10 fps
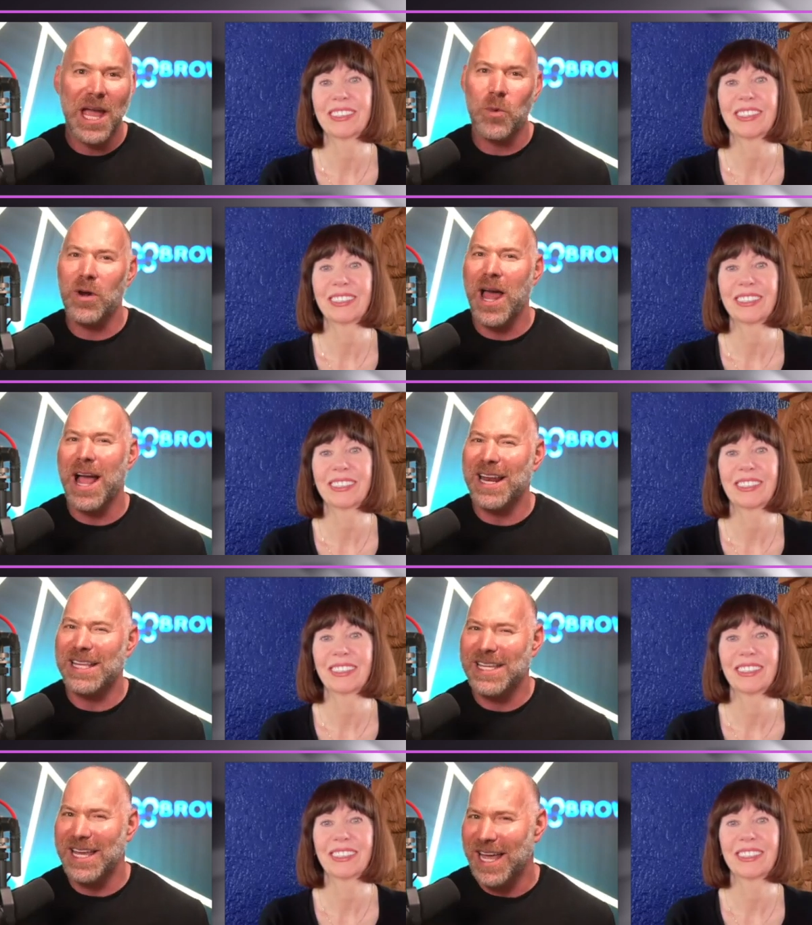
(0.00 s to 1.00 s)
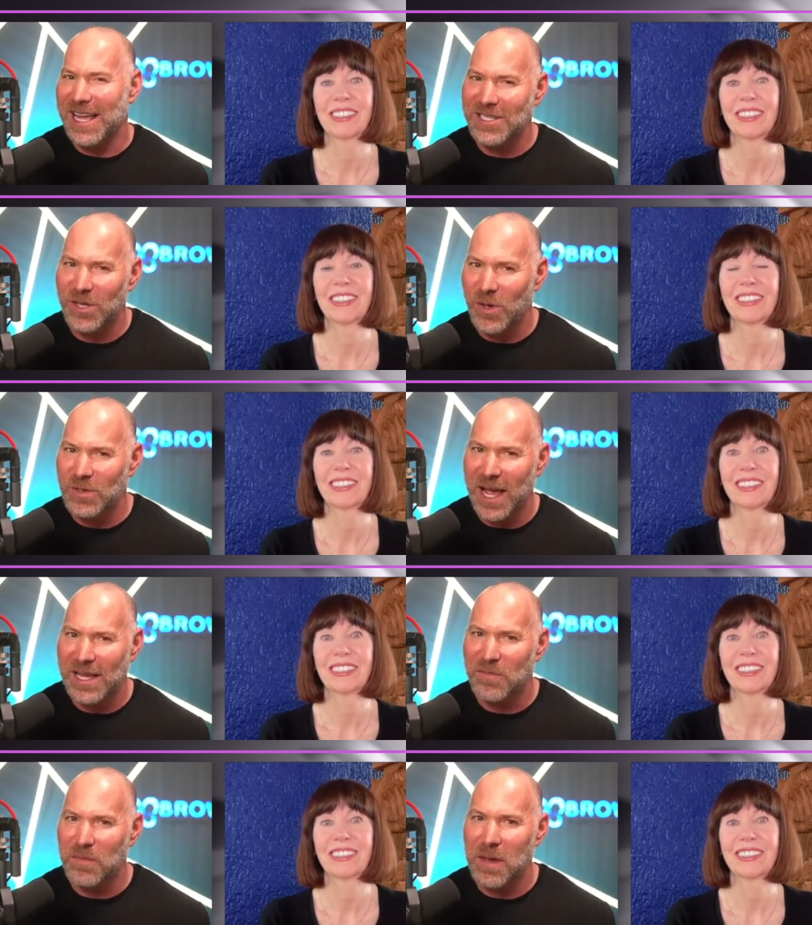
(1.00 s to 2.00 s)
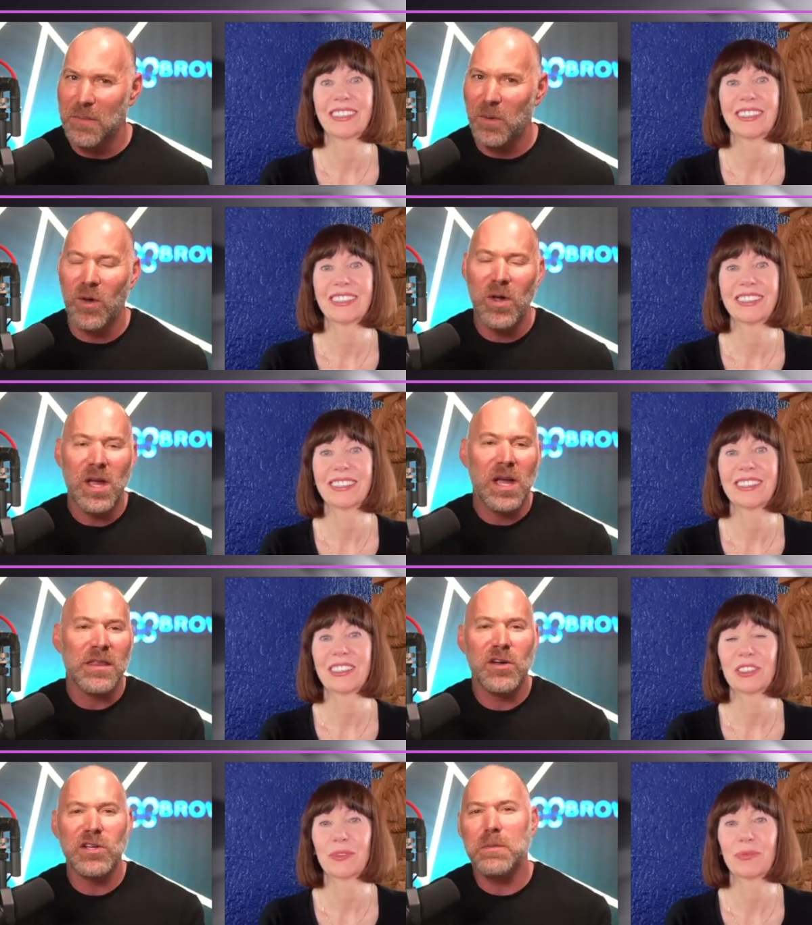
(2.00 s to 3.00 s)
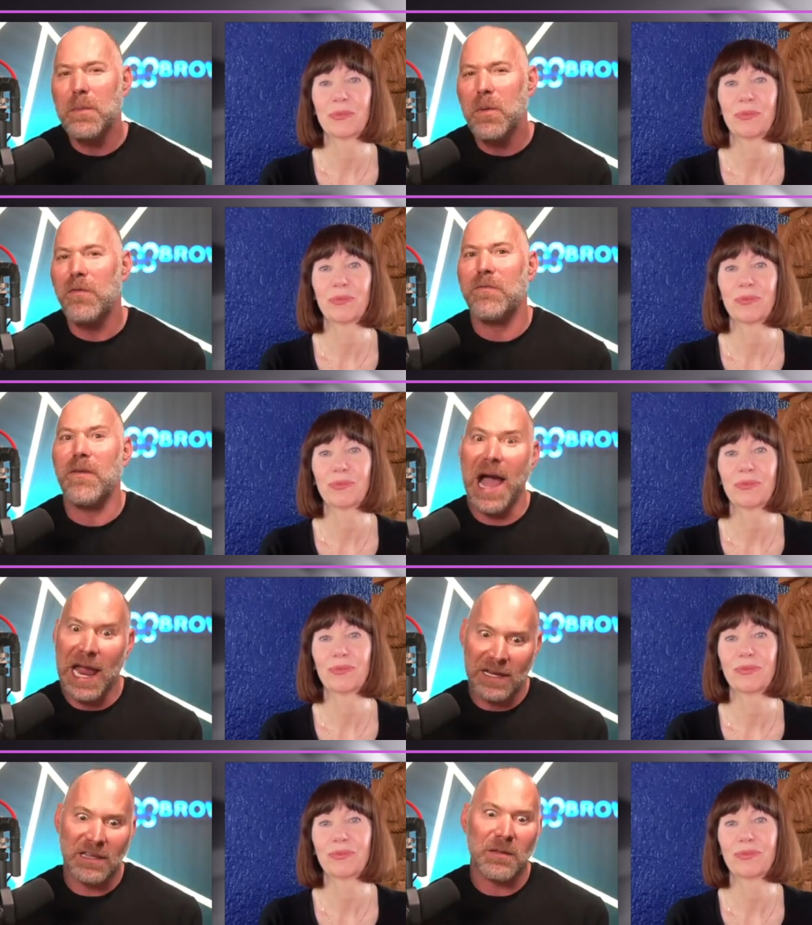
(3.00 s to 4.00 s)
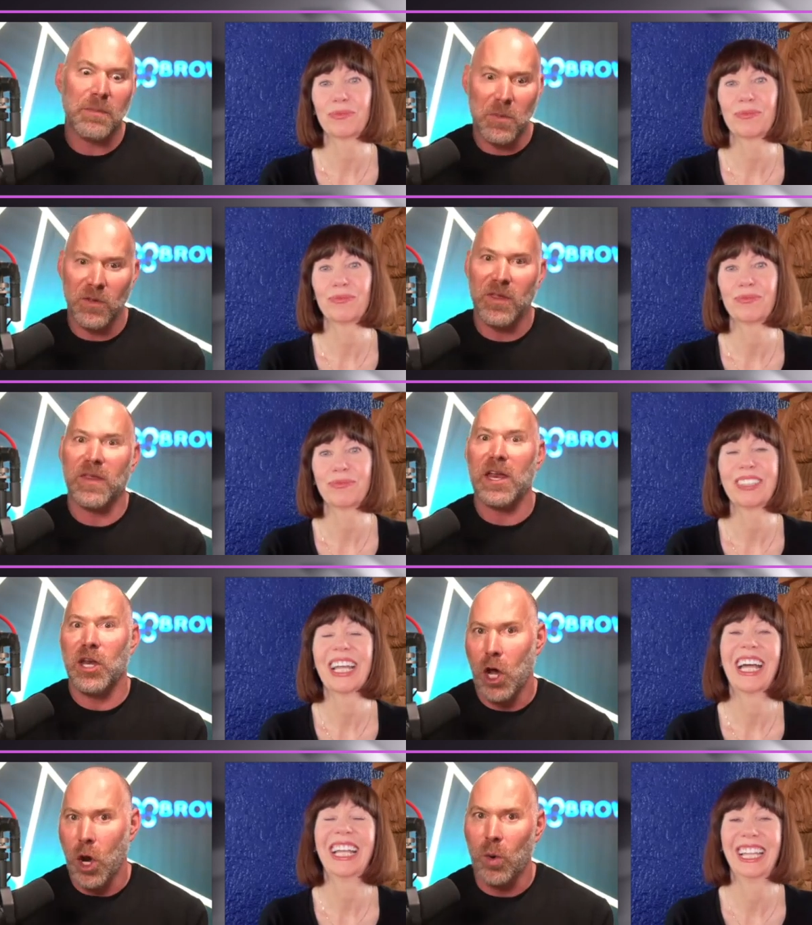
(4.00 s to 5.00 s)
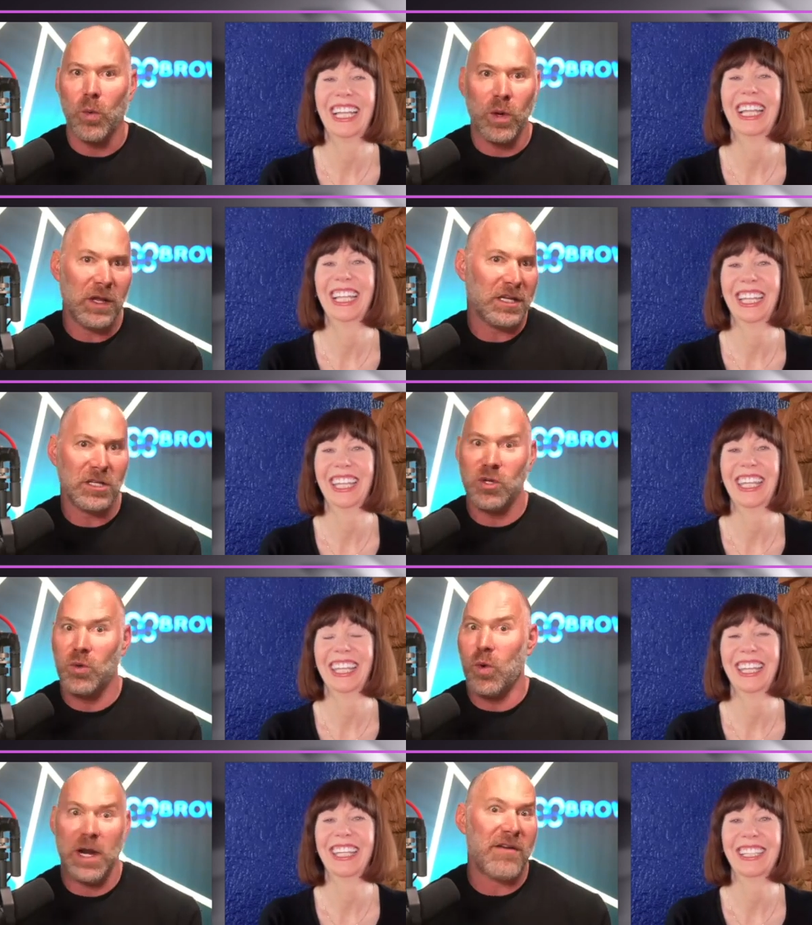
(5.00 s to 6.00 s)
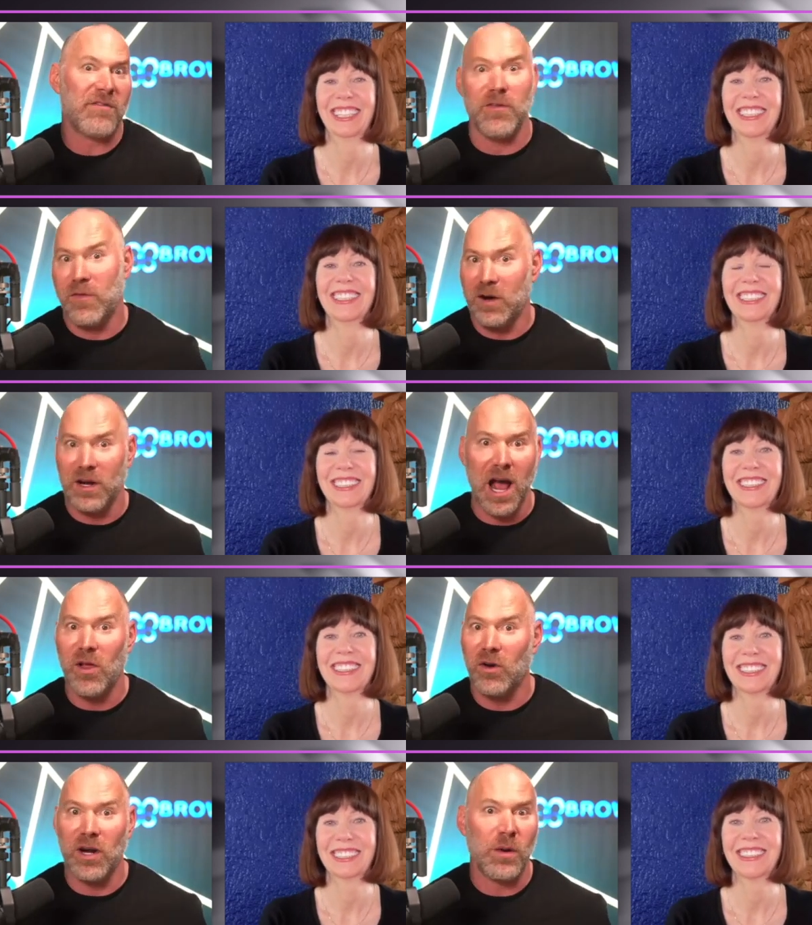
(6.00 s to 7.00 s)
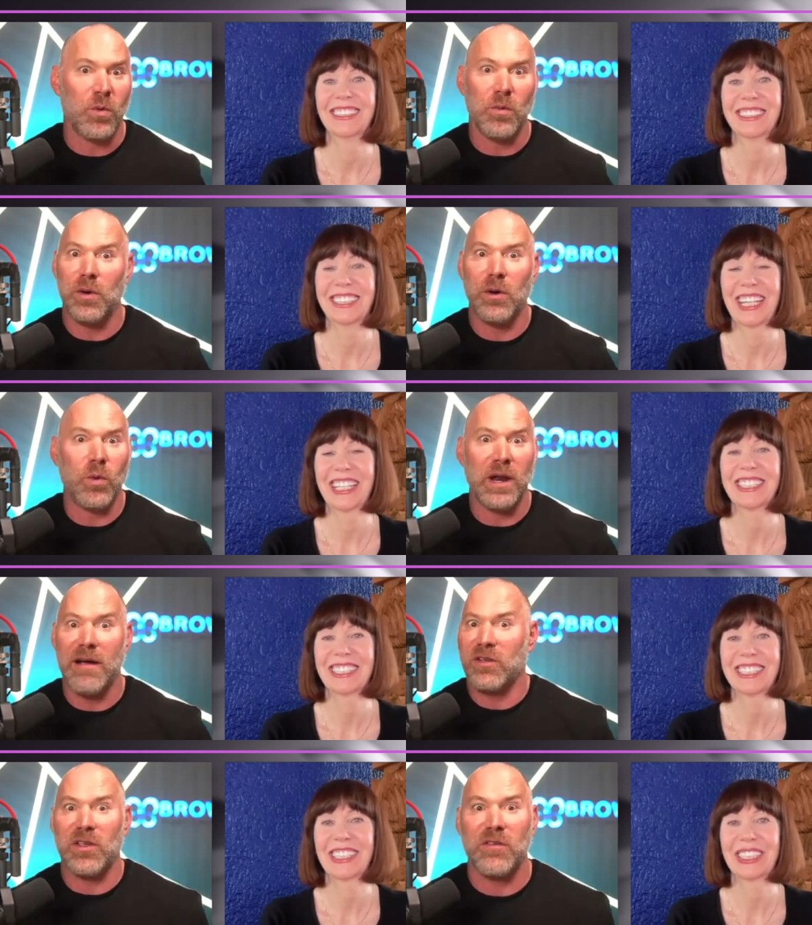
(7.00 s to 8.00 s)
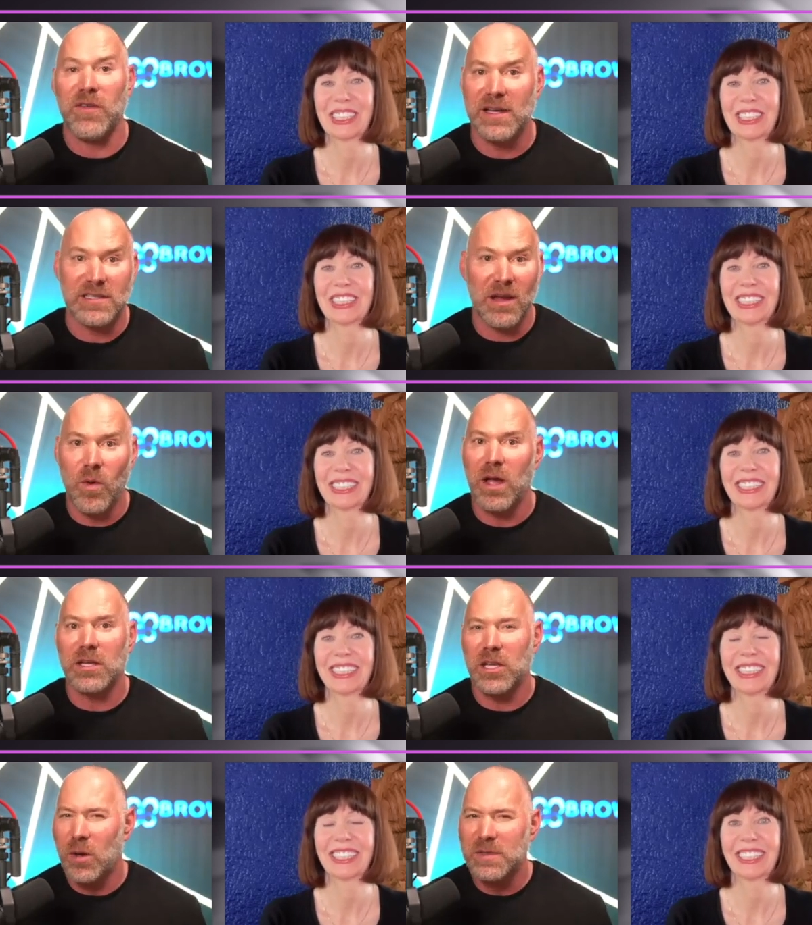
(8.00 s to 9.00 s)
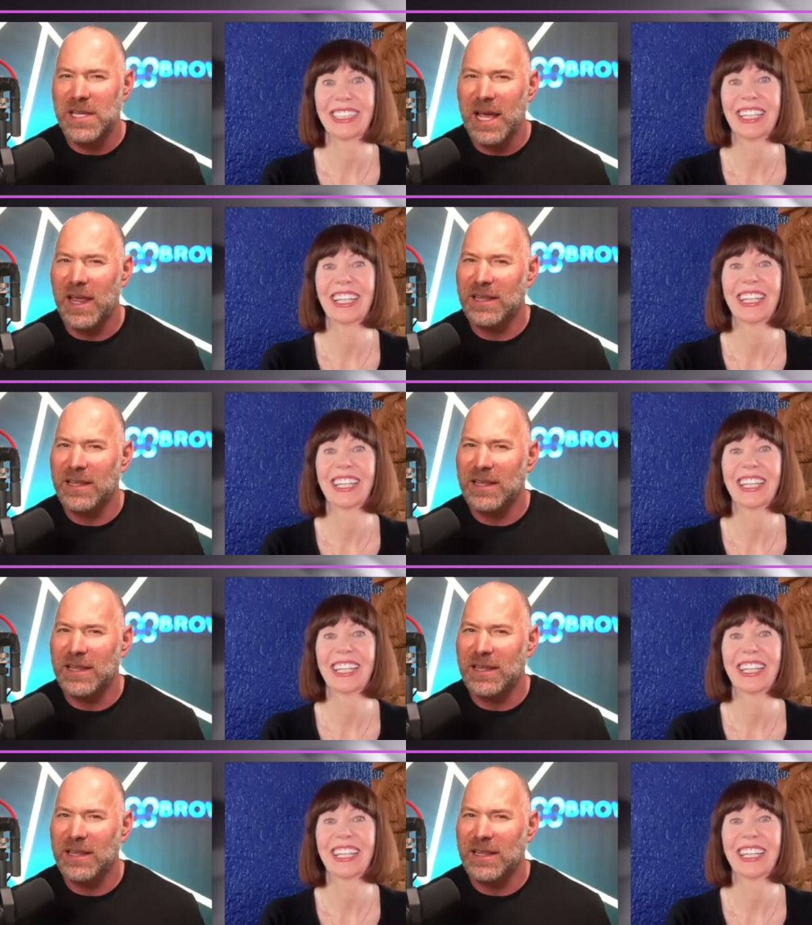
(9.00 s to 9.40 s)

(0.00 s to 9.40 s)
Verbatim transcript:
Speaker 1: and we're not going to say yes to those kinds of people those people find the people that they know are willing to do whatever for a dollar and will put whatever in their face they want. You know what I'm saying?